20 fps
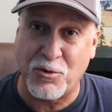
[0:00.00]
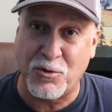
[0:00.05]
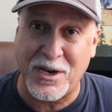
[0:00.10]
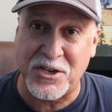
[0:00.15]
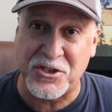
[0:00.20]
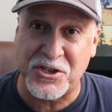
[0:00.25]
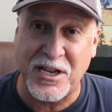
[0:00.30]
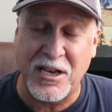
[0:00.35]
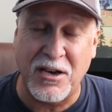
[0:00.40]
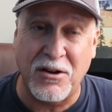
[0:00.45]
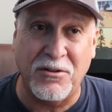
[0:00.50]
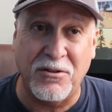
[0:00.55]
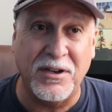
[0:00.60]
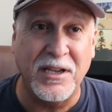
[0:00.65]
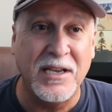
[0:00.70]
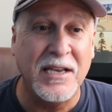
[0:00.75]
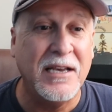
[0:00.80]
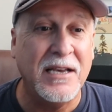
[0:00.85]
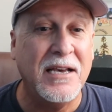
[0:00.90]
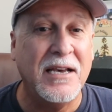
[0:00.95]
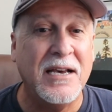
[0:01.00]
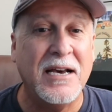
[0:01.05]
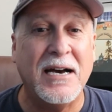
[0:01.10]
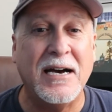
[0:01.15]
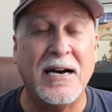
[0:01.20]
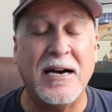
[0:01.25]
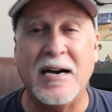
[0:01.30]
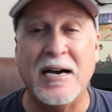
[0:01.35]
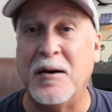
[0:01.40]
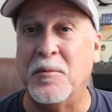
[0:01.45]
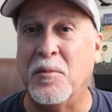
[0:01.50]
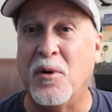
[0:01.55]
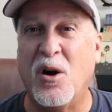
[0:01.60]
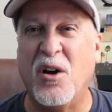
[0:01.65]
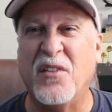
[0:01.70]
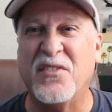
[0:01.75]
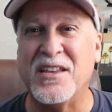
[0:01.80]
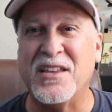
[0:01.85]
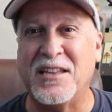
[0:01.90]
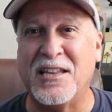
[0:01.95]
crashed down.
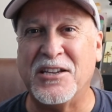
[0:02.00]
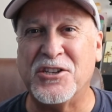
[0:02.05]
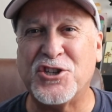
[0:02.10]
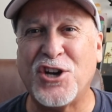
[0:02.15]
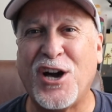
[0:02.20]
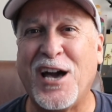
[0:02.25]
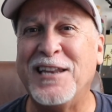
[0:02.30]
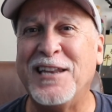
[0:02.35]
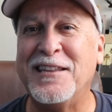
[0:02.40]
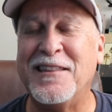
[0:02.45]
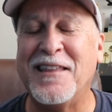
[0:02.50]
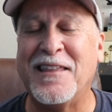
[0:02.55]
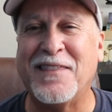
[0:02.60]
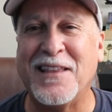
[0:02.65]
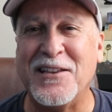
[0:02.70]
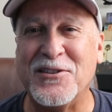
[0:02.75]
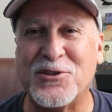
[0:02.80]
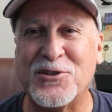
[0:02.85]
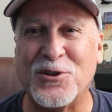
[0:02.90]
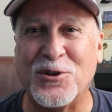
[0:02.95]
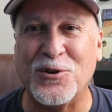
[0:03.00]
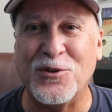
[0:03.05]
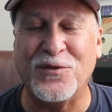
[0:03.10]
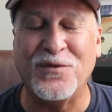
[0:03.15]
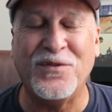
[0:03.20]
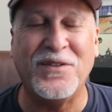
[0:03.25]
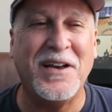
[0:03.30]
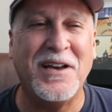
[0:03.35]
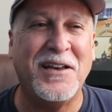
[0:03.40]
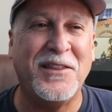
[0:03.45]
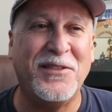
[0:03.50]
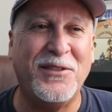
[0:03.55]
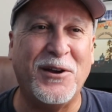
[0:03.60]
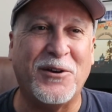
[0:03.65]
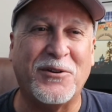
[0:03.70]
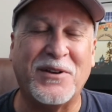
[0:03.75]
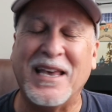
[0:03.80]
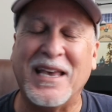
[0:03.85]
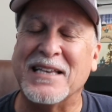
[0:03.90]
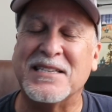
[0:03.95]
All the china that they serve
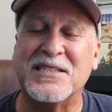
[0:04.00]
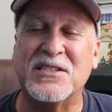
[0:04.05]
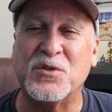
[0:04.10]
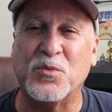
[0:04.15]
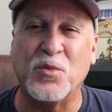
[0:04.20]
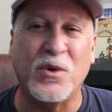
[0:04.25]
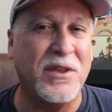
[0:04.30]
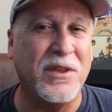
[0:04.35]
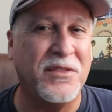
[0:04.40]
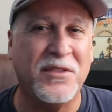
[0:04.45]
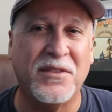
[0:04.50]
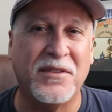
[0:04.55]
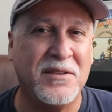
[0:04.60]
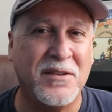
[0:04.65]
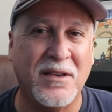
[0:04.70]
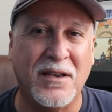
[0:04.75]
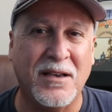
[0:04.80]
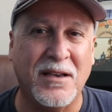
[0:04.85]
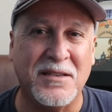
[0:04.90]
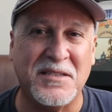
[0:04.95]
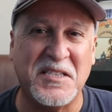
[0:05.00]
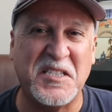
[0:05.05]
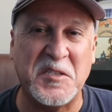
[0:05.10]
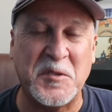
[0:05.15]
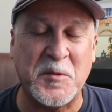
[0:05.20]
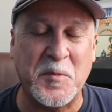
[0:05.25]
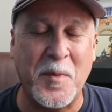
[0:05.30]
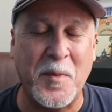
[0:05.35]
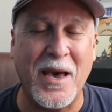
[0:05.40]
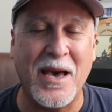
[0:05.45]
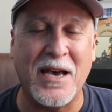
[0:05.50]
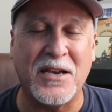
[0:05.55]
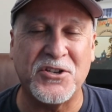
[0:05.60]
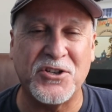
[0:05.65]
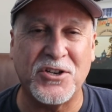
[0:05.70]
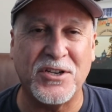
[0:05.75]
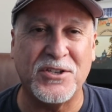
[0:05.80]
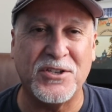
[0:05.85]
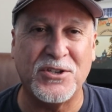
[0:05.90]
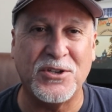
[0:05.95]
their guests with
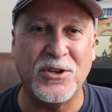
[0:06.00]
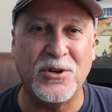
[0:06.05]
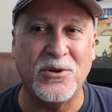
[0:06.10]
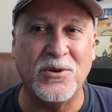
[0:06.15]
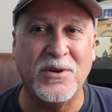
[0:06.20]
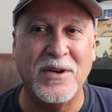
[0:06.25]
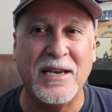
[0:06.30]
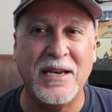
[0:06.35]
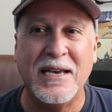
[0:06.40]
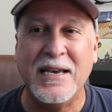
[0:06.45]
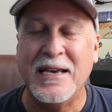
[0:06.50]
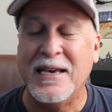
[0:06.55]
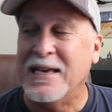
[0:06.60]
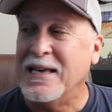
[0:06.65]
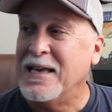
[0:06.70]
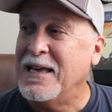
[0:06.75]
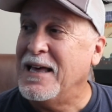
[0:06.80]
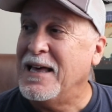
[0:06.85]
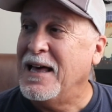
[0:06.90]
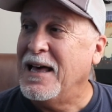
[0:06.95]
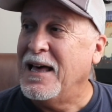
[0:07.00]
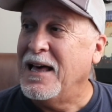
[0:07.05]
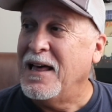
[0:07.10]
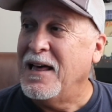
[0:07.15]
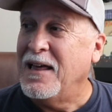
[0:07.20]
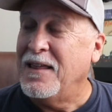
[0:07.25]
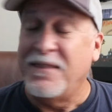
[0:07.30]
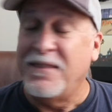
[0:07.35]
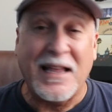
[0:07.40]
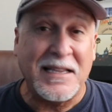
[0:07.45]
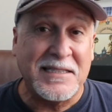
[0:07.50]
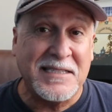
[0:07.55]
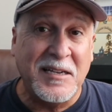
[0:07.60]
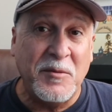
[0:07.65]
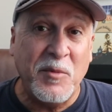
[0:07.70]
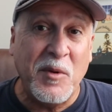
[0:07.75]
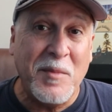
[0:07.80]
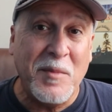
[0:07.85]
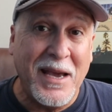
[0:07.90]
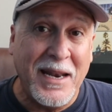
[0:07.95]
smashed. So that's
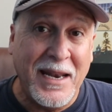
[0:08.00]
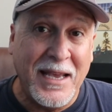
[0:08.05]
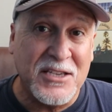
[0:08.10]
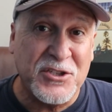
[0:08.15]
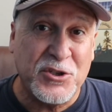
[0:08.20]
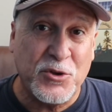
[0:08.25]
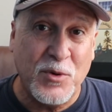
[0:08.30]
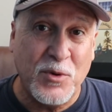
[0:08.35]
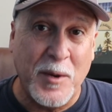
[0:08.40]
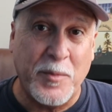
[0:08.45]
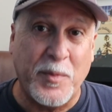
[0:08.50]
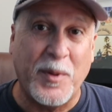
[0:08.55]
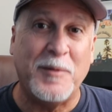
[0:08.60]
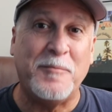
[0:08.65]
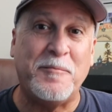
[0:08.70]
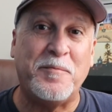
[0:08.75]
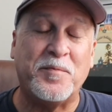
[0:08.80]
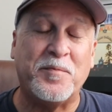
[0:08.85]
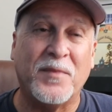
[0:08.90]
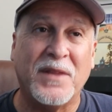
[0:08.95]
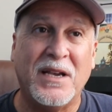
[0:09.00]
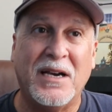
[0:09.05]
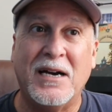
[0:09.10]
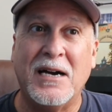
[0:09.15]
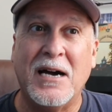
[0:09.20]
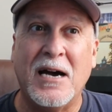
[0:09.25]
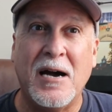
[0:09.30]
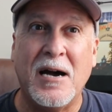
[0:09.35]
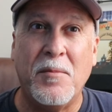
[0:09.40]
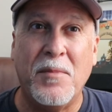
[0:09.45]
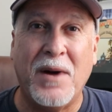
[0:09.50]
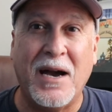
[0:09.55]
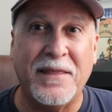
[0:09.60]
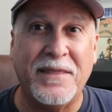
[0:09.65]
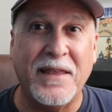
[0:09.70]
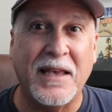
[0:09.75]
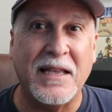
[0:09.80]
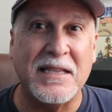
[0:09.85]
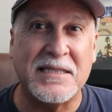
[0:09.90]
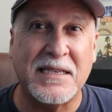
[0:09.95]
going to be my next trip. I
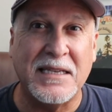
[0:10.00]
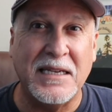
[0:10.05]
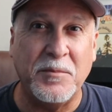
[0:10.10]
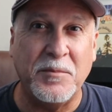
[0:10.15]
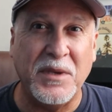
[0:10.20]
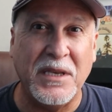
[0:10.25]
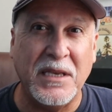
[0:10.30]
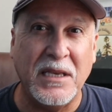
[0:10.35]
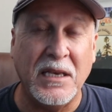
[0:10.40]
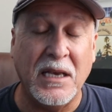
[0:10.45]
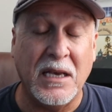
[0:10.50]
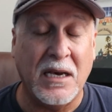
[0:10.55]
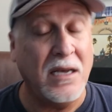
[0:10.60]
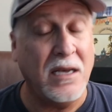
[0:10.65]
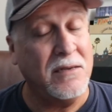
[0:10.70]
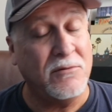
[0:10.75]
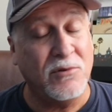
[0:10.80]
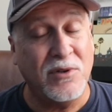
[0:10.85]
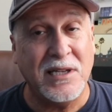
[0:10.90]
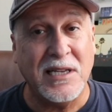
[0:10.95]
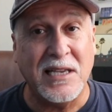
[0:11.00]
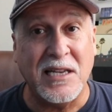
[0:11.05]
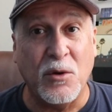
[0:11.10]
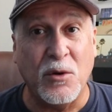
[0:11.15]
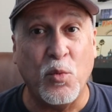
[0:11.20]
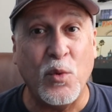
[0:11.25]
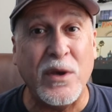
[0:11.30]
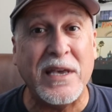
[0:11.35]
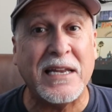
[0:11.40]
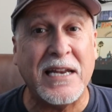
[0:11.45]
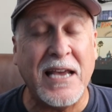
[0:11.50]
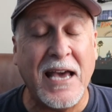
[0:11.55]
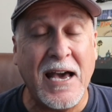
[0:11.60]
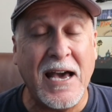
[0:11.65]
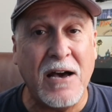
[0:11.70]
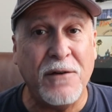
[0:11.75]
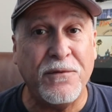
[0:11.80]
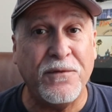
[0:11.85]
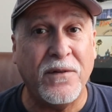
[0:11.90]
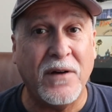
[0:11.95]
think it's going to be, well, in a week and a
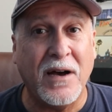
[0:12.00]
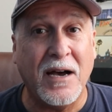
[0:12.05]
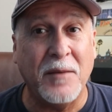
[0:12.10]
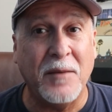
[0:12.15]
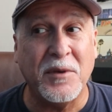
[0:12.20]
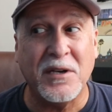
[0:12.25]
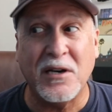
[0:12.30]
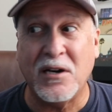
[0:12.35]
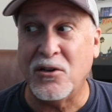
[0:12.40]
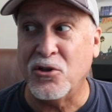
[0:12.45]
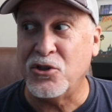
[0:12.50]
half. I'm